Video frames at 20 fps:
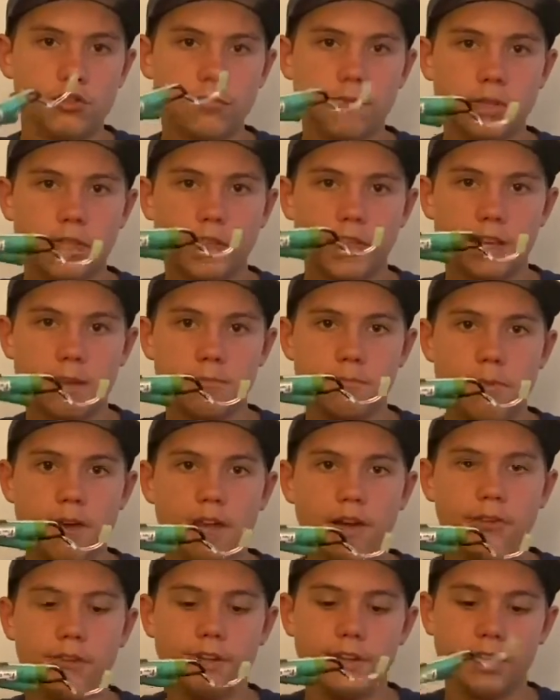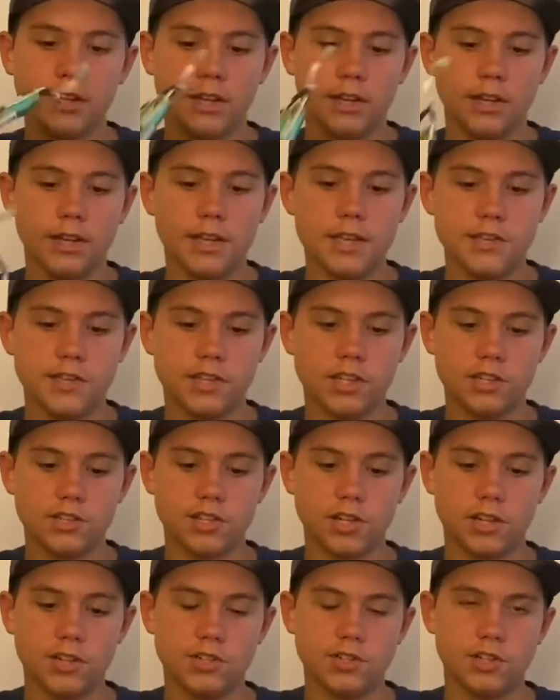milliamp battery is going to
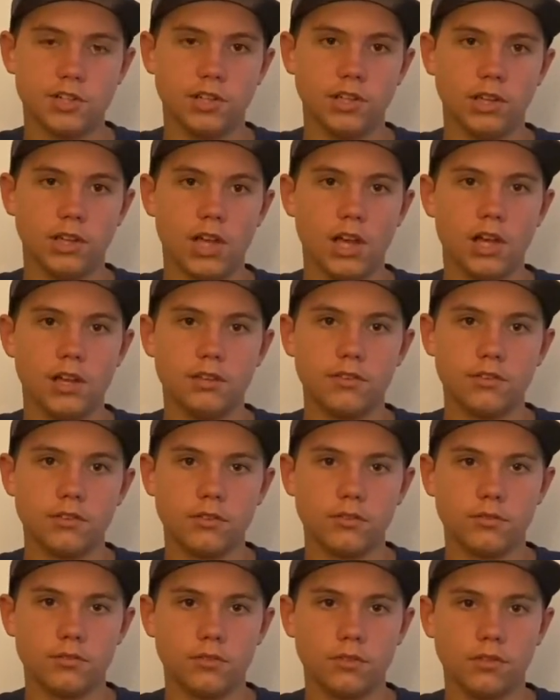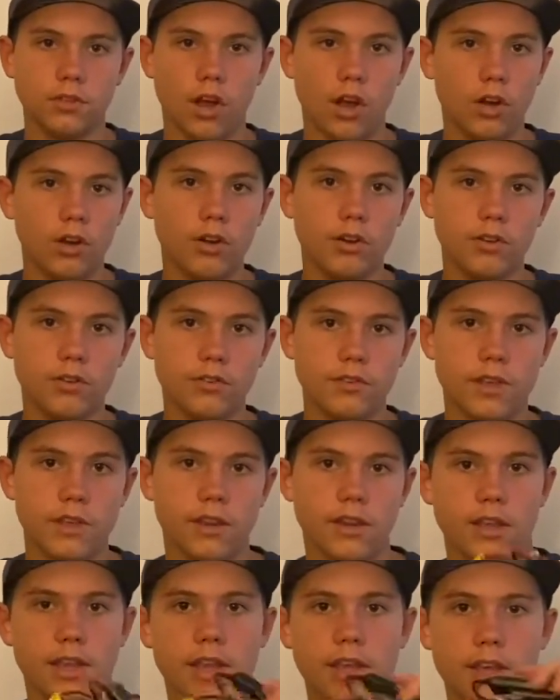charge a lot longer
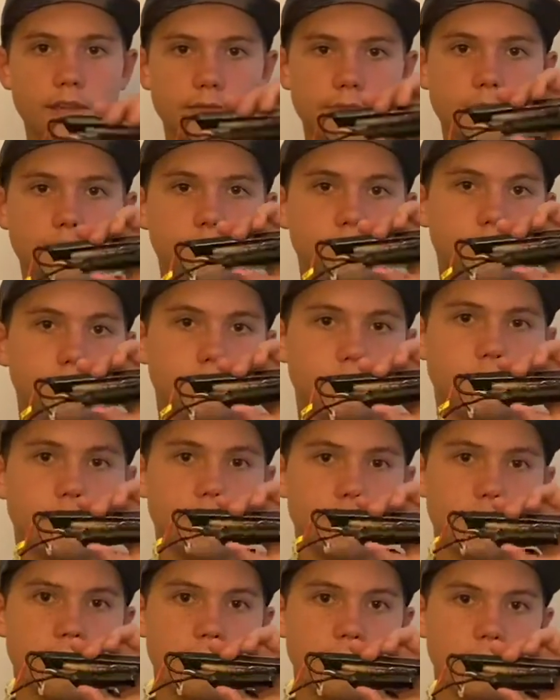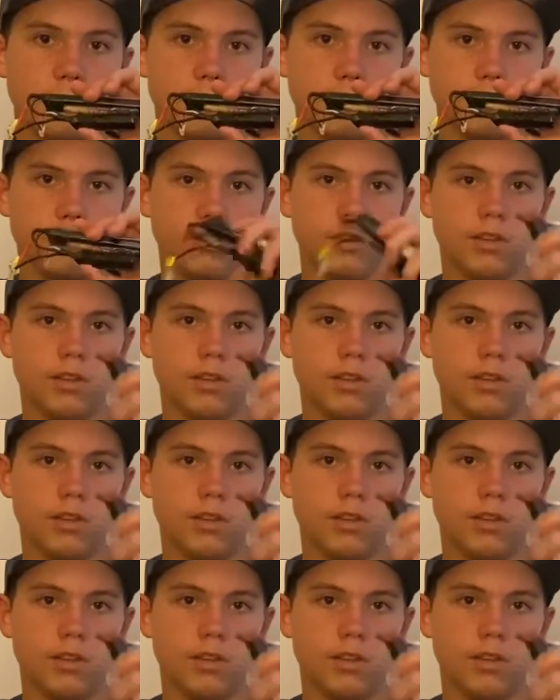than a 2500.